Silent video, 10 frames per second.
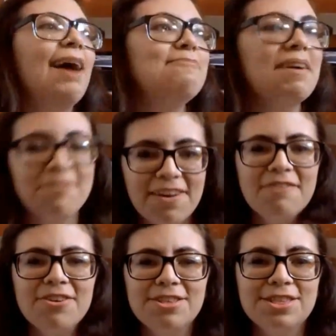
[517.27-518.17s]
my
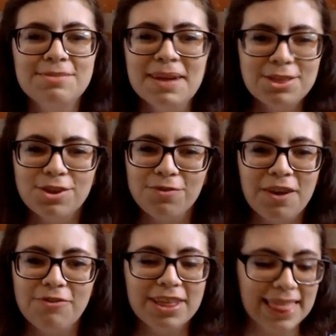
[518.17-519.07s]
two
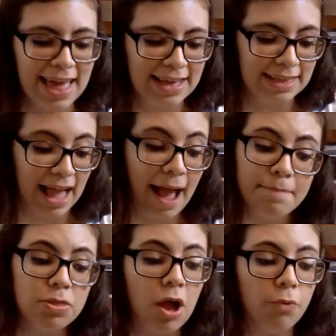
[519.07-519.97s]
favorite things.
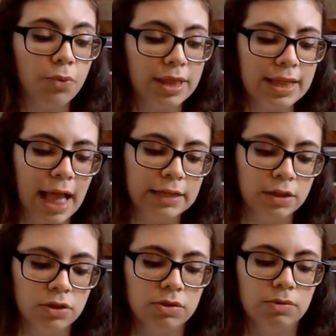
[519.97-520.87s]
I'm not really that
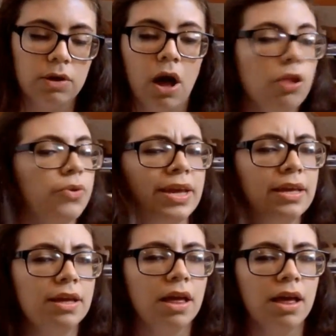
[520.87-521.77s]
into
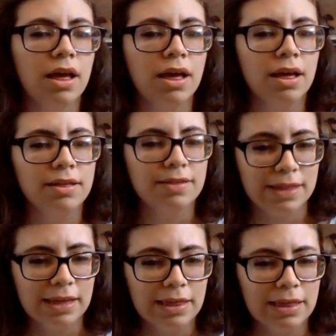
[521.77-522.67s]
coloring
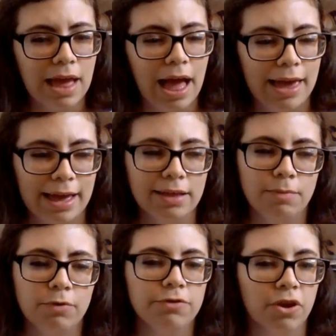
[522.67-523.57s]
still. I kind of
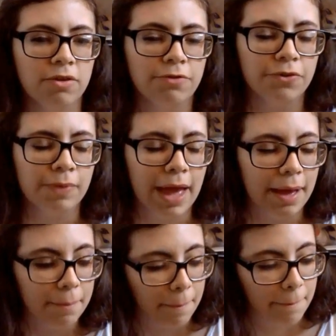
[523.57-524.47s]
moved on from
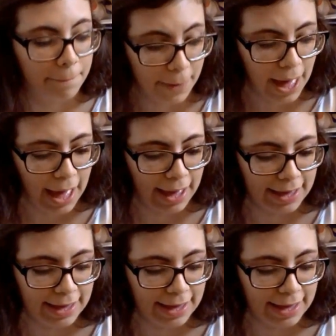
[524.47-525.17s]
that, but